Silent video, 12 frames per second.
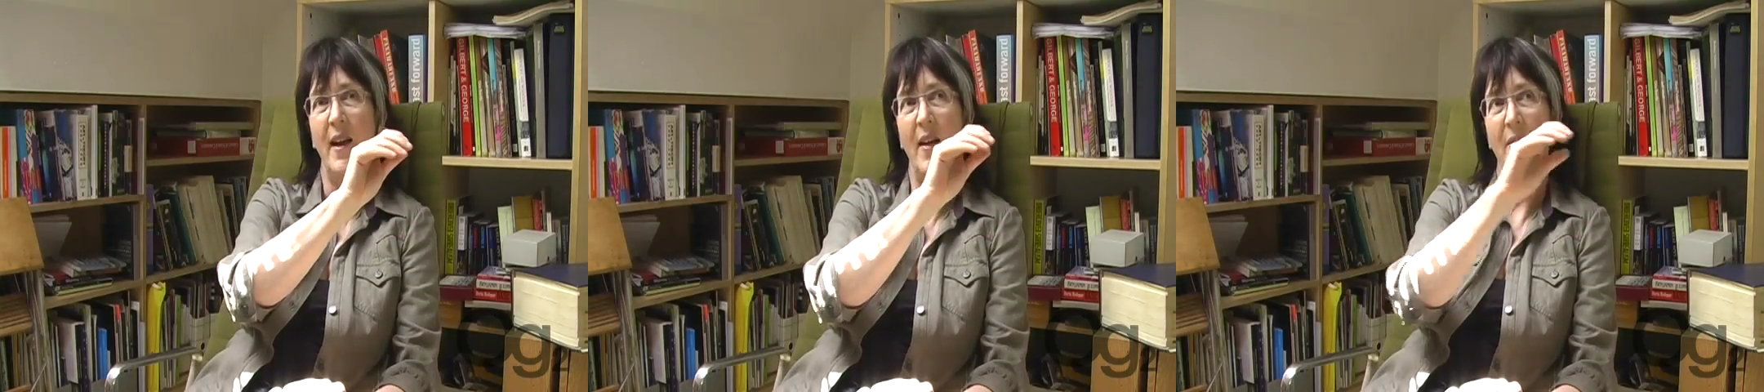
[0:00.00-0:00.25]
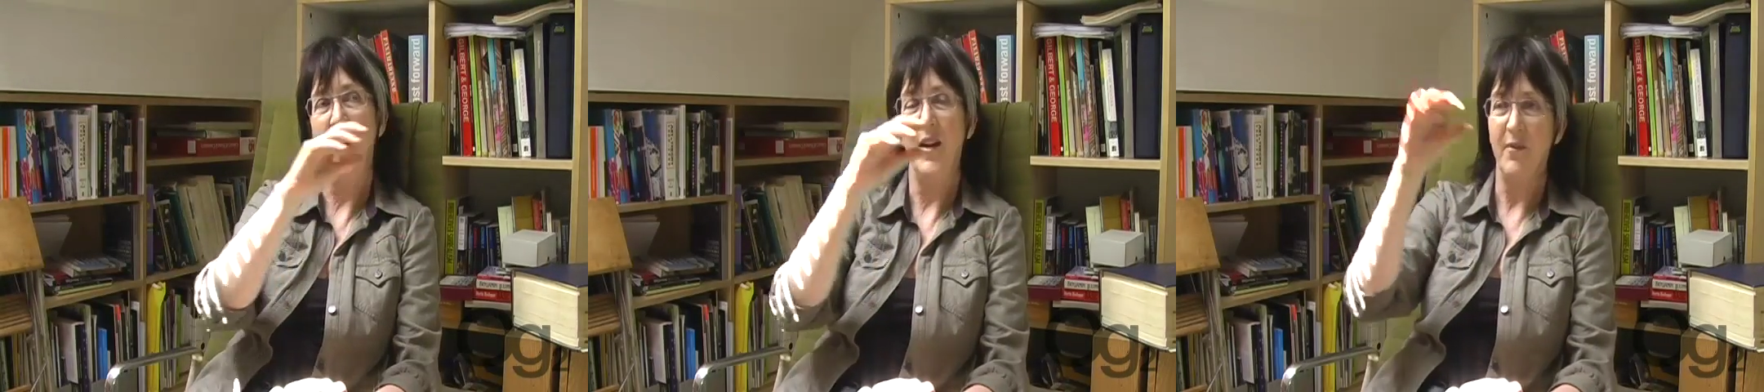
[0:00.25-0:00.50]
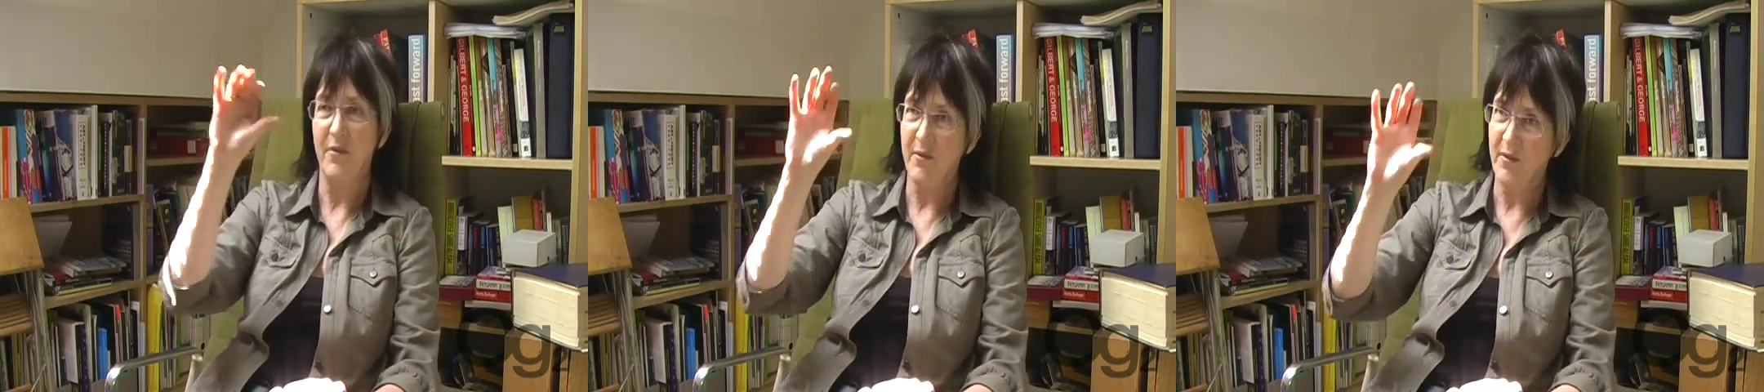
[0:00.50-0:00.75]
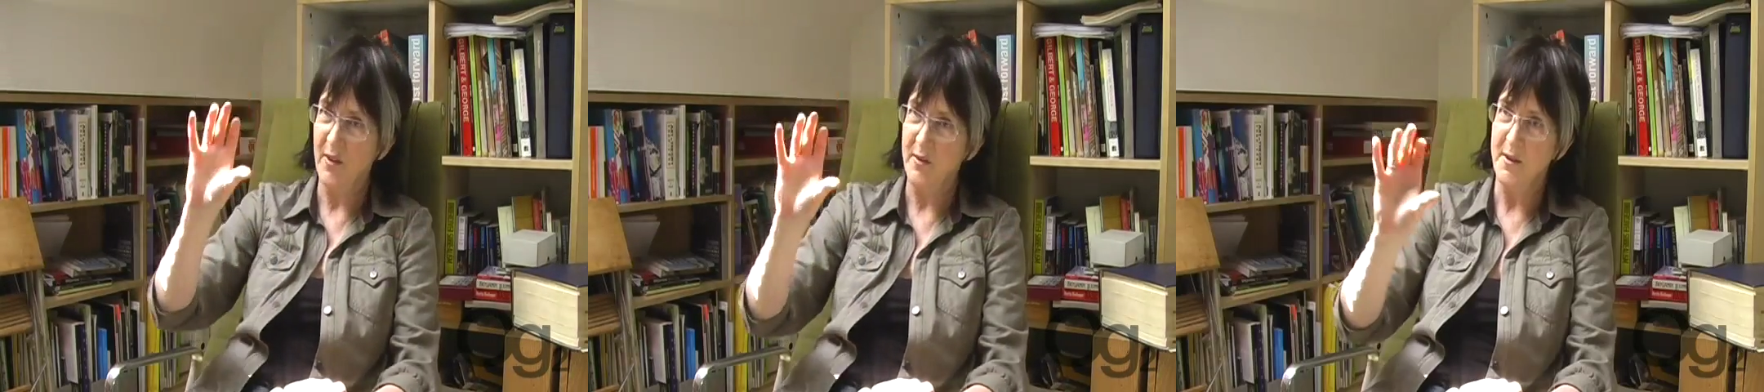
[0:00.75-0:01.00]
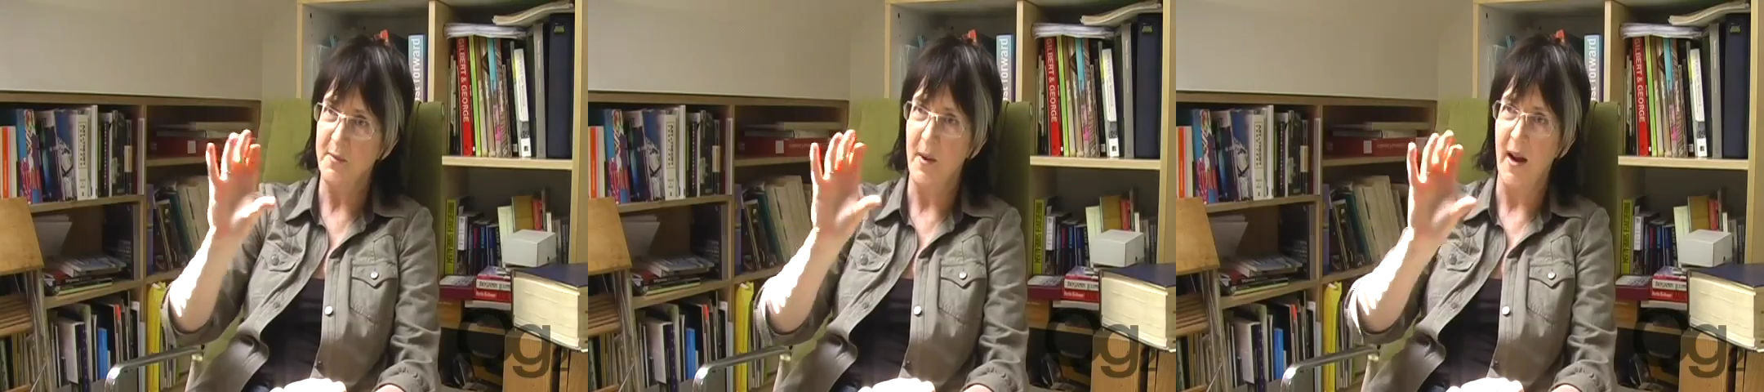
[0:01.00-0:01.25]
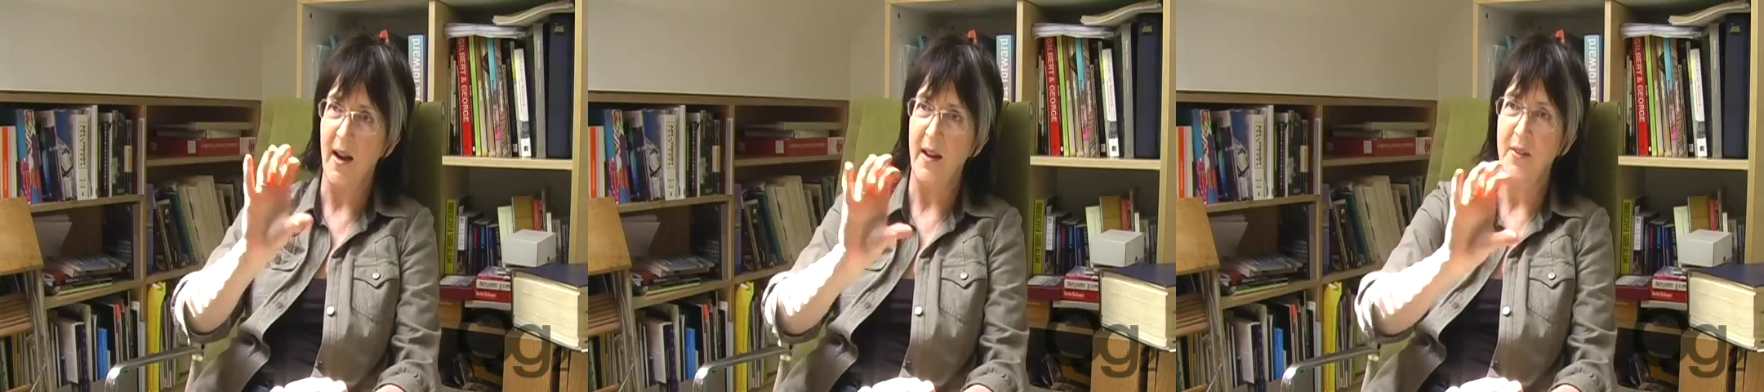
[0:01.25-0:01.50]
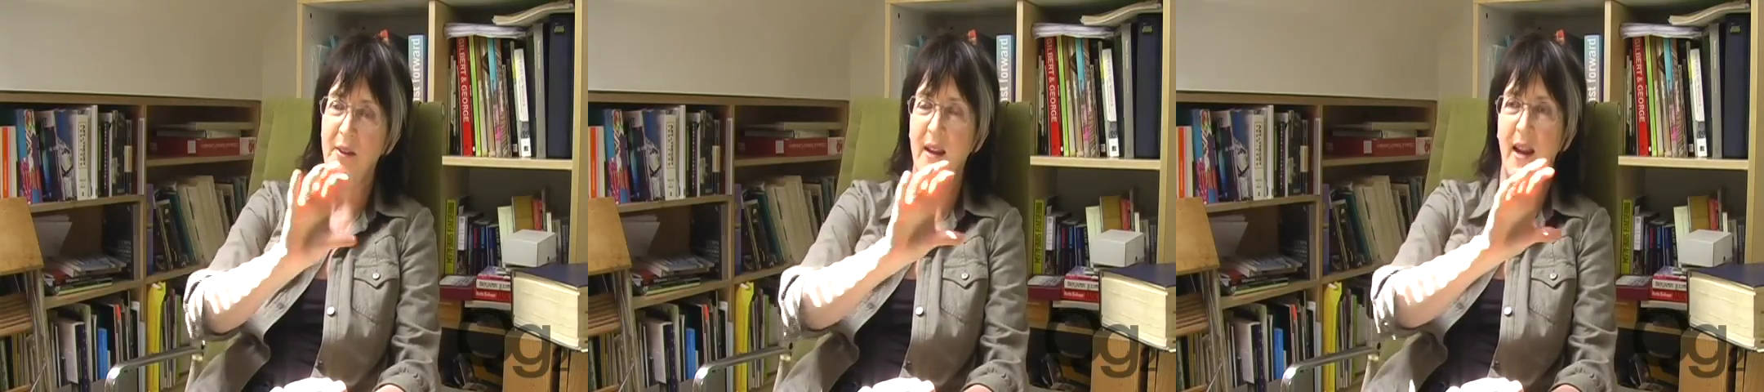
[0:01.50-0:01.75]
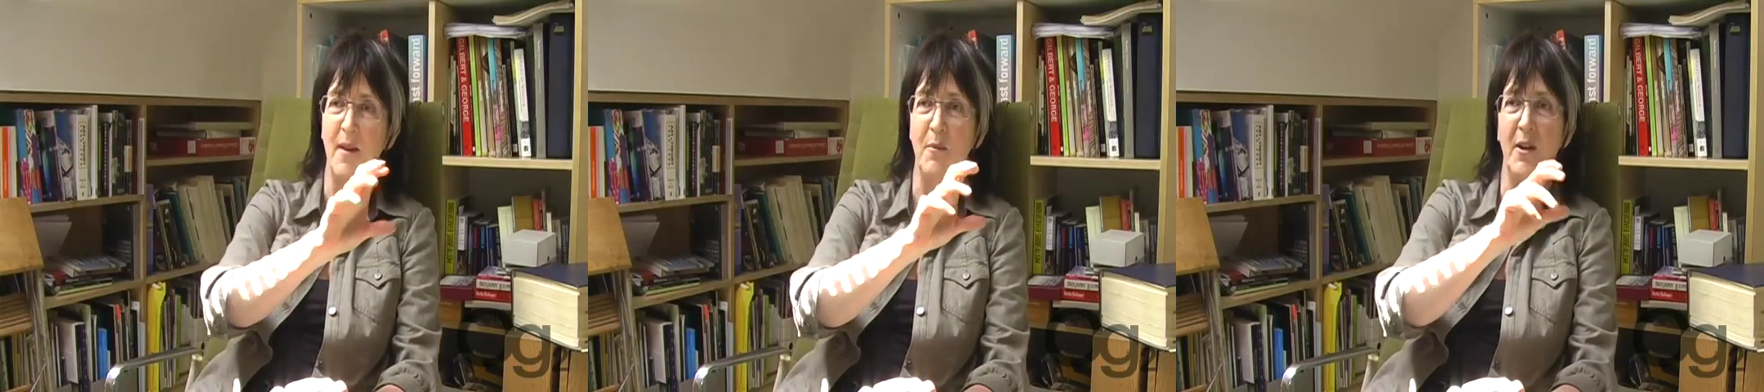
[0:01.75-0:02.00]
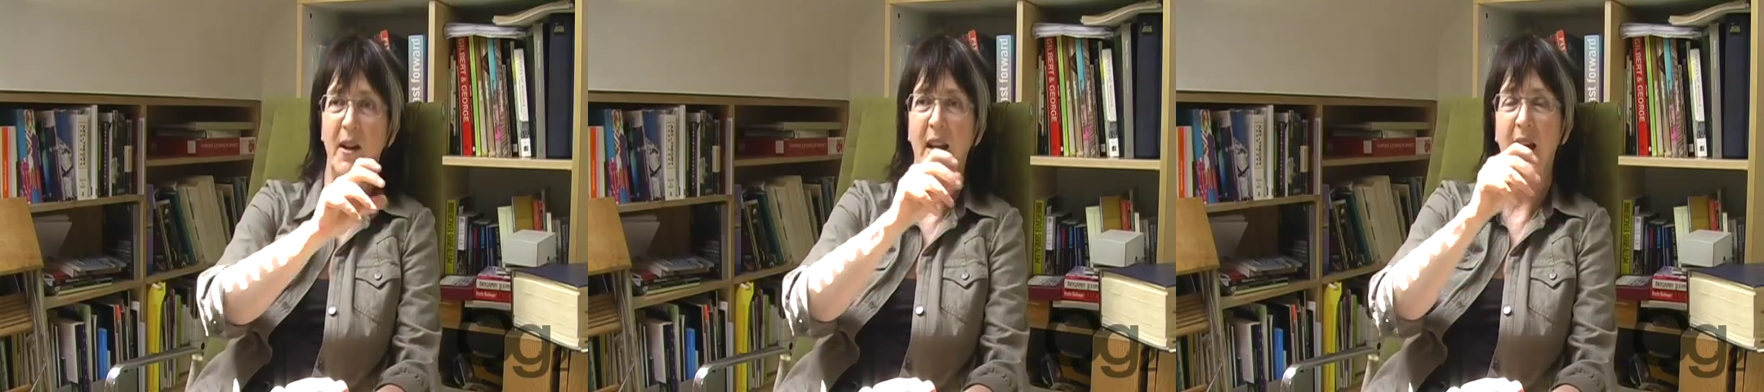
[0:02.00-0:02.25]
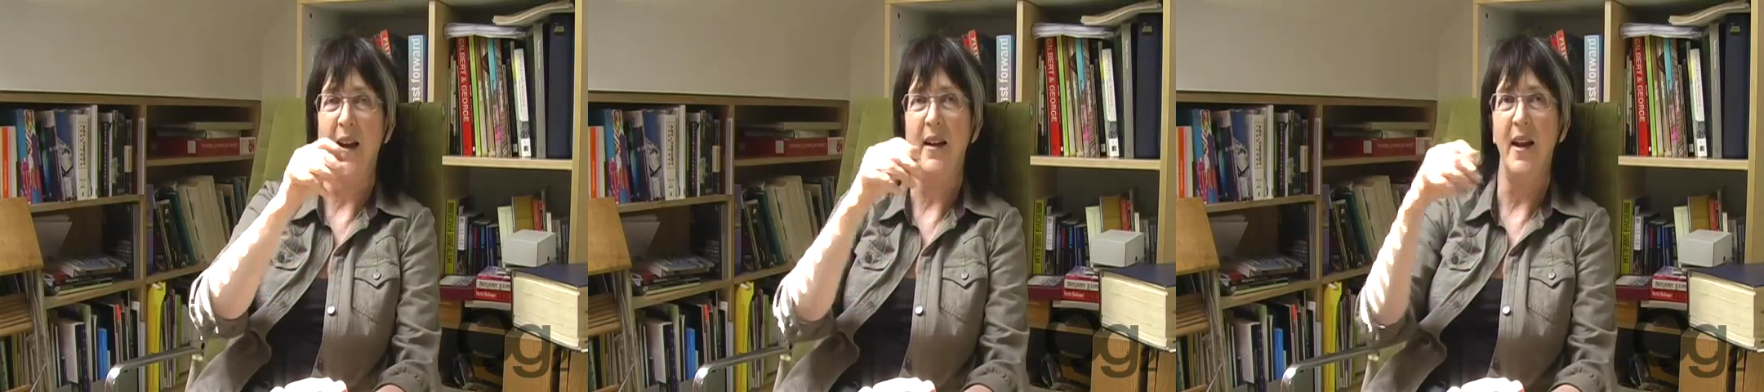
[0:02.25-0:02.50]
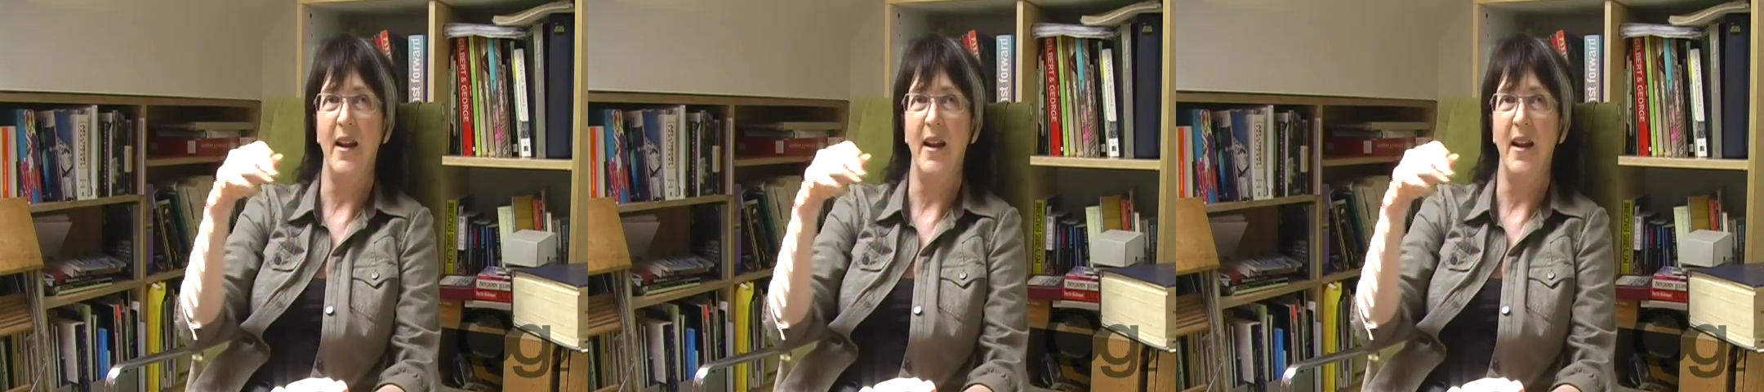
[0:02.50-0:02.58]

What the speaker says: and then it floats by the camera again,